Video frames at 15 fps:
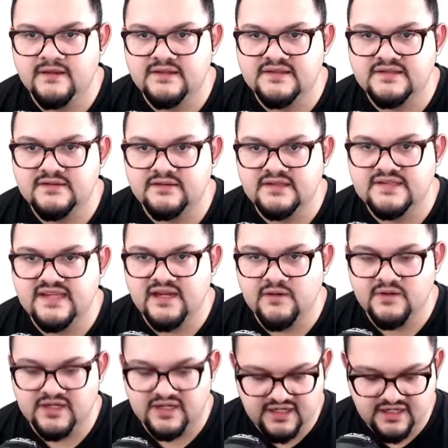So let's say I
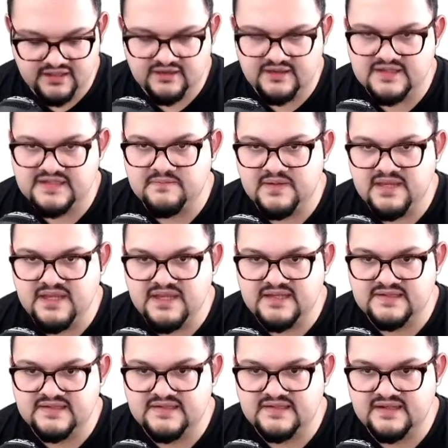want to cut this
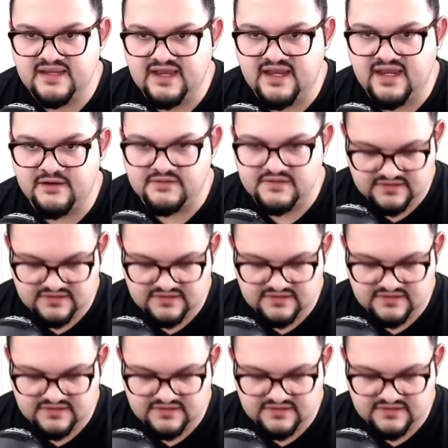piece out.